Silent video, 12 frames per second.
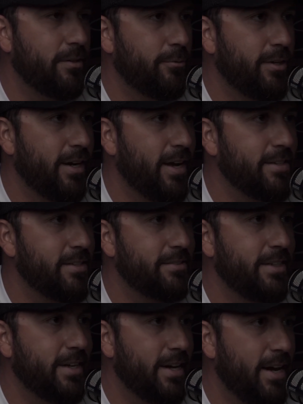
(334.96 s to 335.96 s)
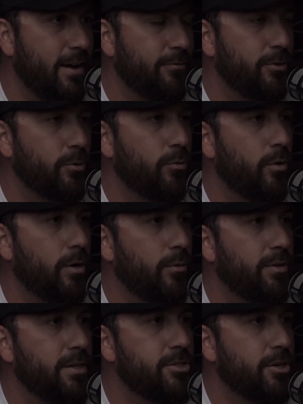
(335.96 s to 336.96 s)
realize that they have to work
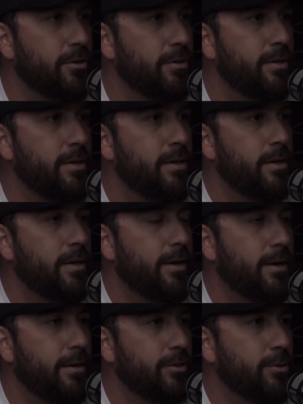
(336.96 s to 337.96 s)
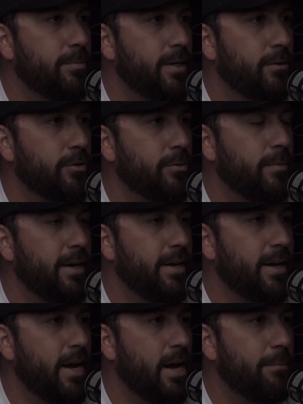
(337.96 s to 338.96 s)
with each other to be able to make
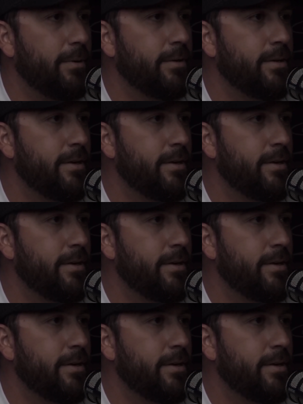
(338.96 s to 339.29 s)
it happen.